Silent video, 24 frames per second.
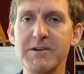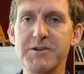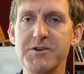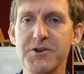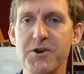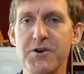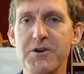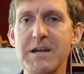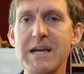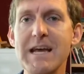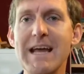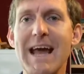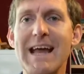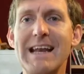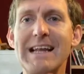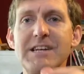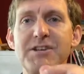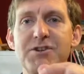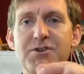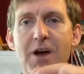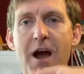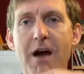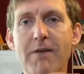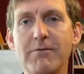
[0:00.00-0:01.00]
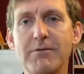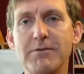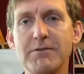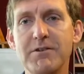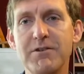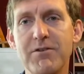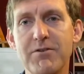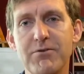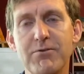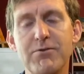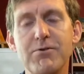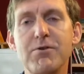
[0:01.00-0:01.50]
journey and he
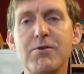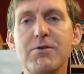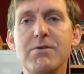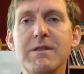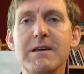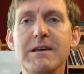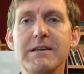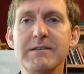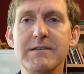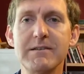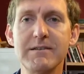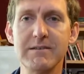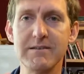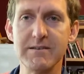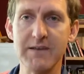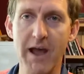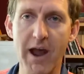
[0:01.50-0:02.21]
travels through this